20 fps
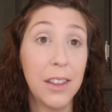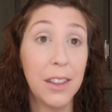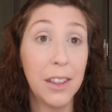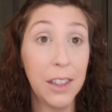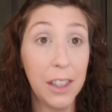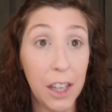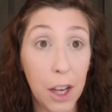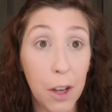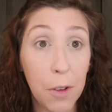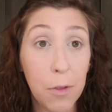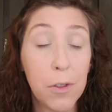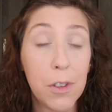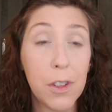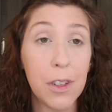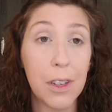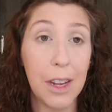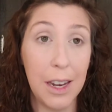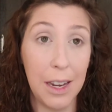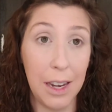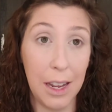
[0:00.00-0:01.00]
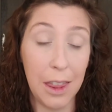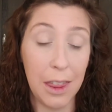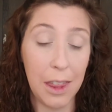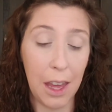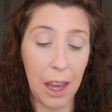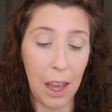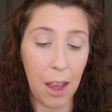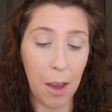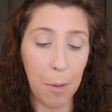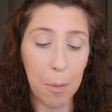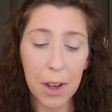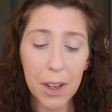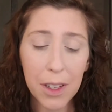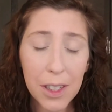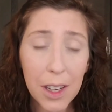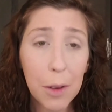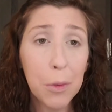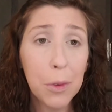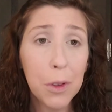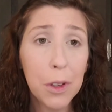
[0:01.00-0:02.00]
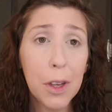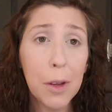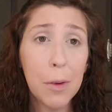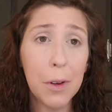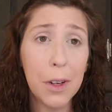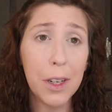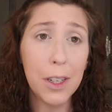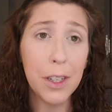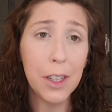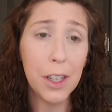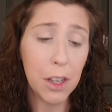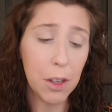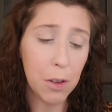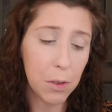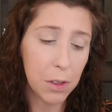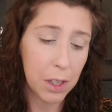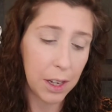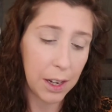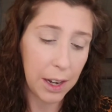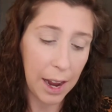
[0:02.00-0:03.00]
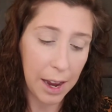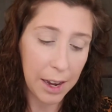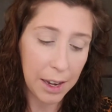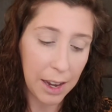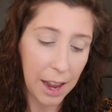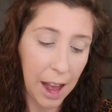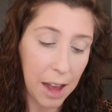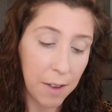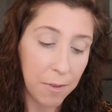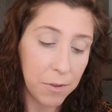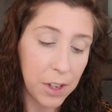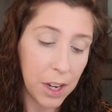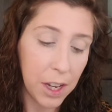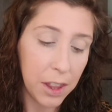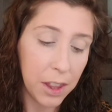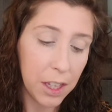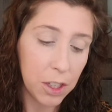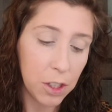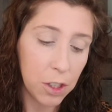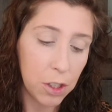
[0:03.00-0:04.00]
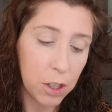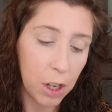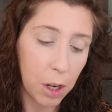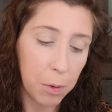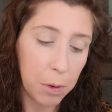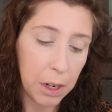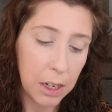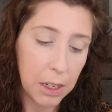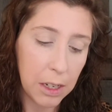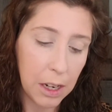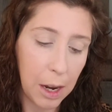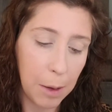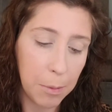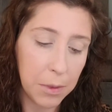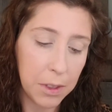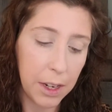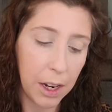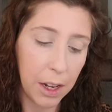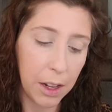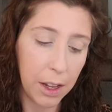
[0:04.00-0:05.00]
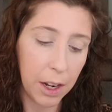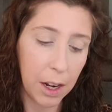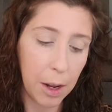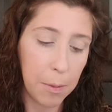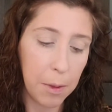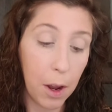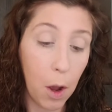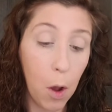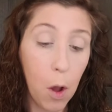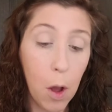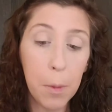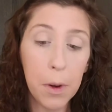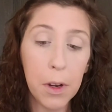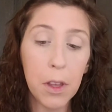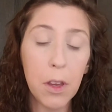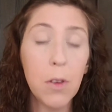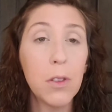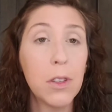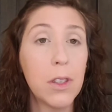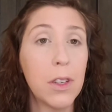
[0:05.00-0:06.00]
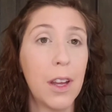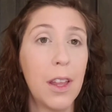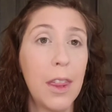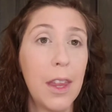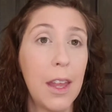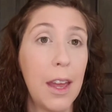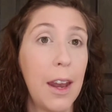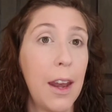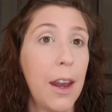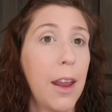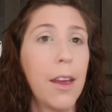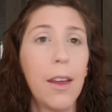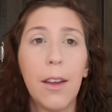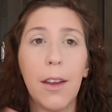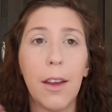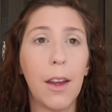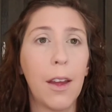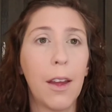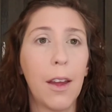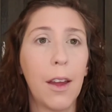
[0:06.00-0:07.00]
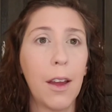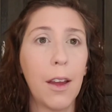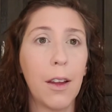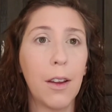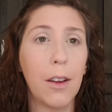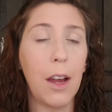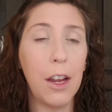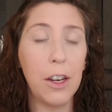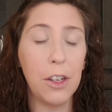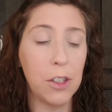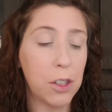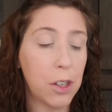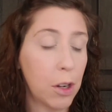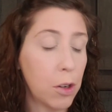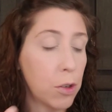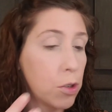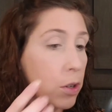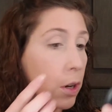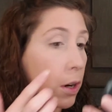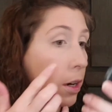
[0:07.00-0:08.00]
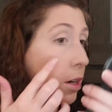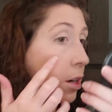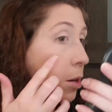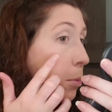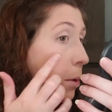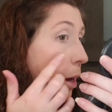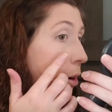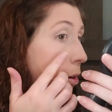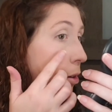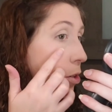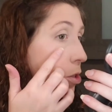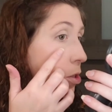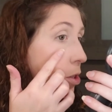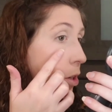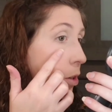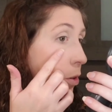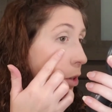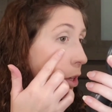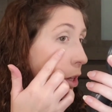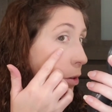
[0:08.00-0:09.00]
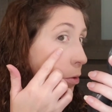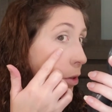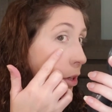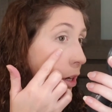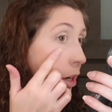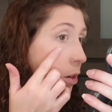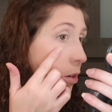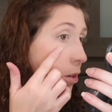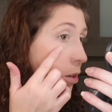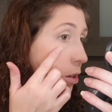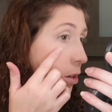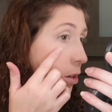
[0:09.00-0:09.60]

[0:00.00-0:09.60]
lift anything, because I really wanted to use it. I've done this so many times now. Like, I'm like, oh, I'm going to use it. And then I just go straight into powder. So here we go.